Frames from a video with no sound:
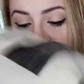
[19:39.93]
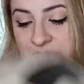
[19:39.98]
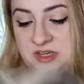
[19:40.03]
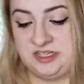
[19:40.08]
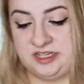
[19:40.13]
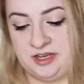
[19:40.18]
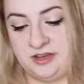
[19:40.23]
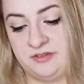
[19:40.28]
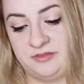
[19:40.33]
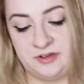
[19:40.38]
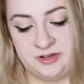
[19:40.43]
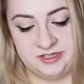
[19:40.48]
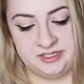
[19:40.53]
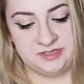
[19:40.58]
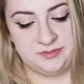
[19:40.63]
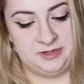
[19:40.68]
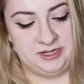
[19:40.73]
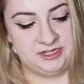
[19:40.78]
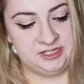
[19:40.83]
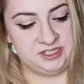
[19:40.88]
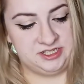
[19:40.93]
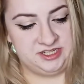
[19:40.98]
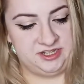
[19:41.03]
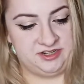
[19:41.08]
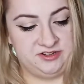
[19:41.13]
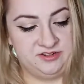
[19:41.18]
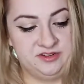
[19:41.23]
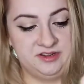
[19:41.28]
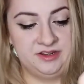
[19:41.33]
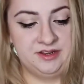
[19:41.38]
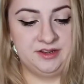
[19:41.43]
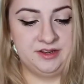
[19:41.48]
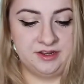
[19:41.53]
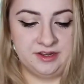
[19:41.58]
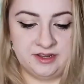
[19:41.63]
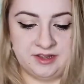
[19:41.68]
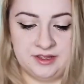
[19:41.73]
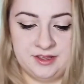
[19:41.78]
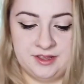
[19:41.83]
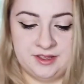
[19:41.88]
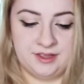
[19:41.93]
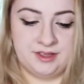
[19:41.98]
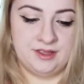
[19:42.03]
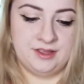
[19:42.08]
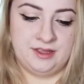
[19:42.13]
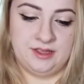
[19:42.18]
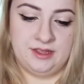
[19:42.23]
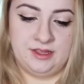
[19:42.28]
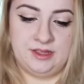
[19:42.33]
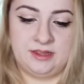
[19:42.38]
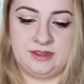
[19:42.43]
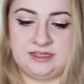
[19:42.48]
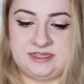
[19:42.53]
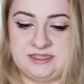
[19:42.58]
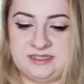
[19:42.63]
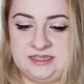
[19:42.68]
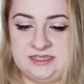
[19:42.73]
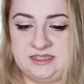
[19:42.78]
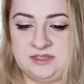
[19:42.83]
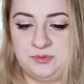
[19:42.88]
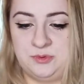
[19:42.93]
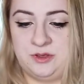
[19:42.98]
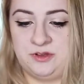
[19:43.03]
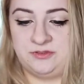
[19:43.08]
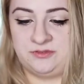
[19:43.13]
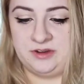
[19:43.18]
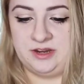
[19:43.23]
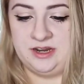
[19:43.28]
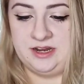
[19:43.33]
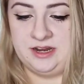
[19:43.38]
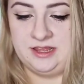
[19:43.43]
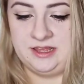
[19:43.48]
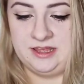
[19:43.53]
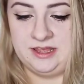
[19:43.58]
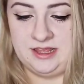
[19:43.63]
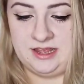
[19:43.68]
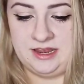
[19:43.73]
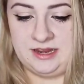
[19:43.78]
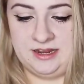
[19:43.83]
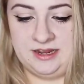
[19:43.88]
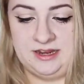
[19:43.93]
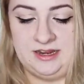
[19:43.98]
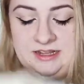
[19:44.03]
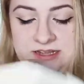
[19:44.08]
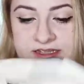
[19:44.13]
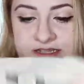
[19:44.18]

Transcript: don't retail for as much. So this is Wilfred and it